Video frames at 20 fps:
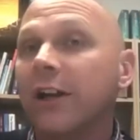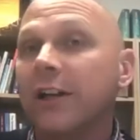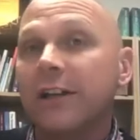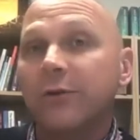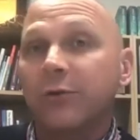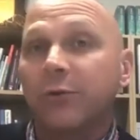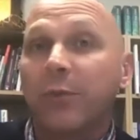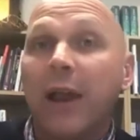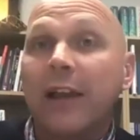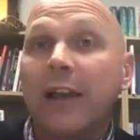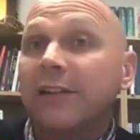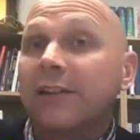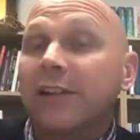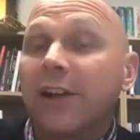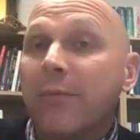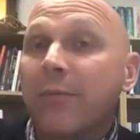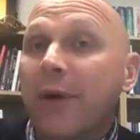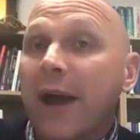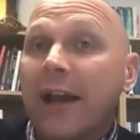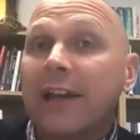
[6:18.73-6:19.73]
He was planning to
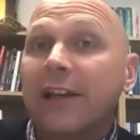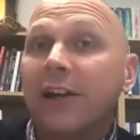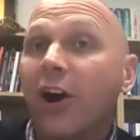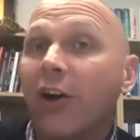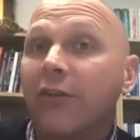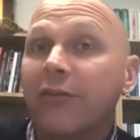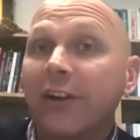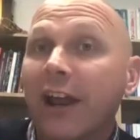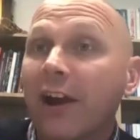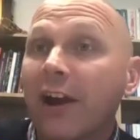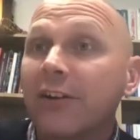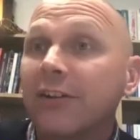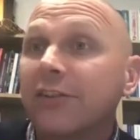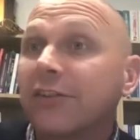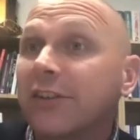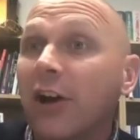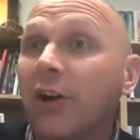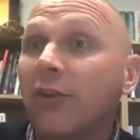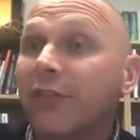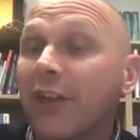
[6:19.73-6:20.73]
come back in half an hour
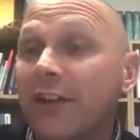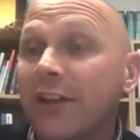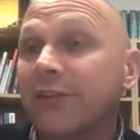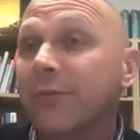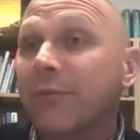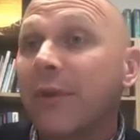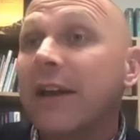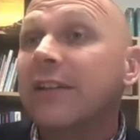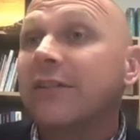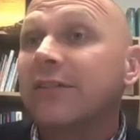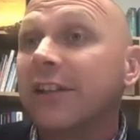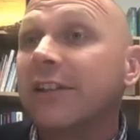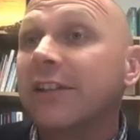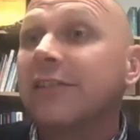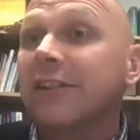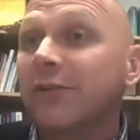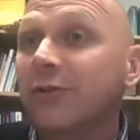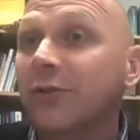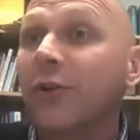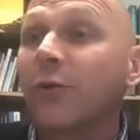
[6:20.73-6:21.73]
itself. That's amazing, isn't it?
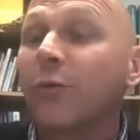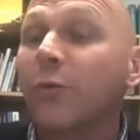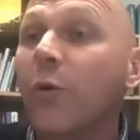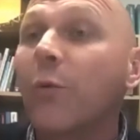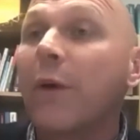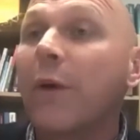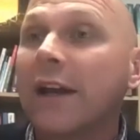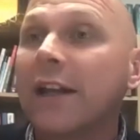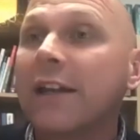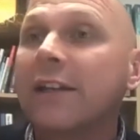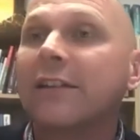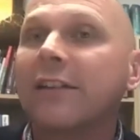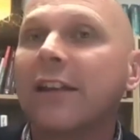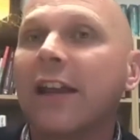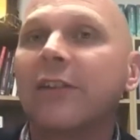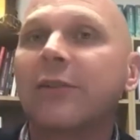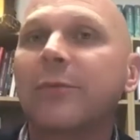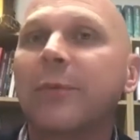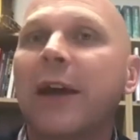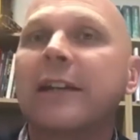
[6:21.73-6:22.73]
He was going to walk back into
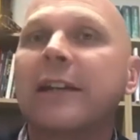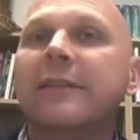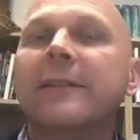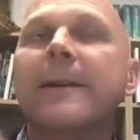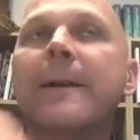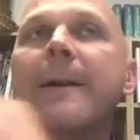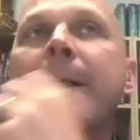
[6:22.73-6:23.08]
that space.